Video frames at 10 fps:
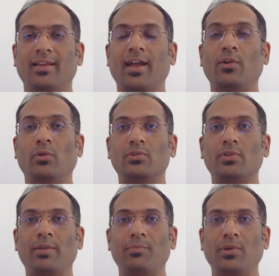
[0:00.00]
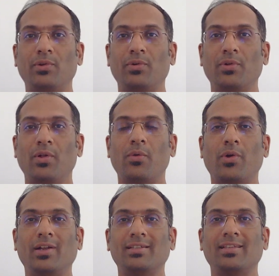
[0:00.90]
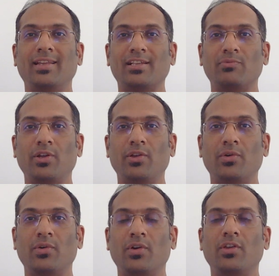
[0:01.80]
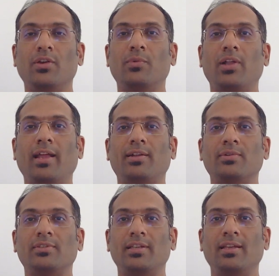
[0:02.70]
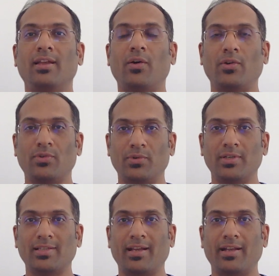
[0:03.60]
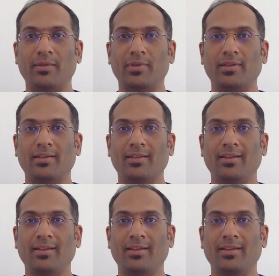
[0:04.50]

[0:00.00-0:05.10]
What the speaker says: and also let me know what is the next video you would like to see on Coders Academy.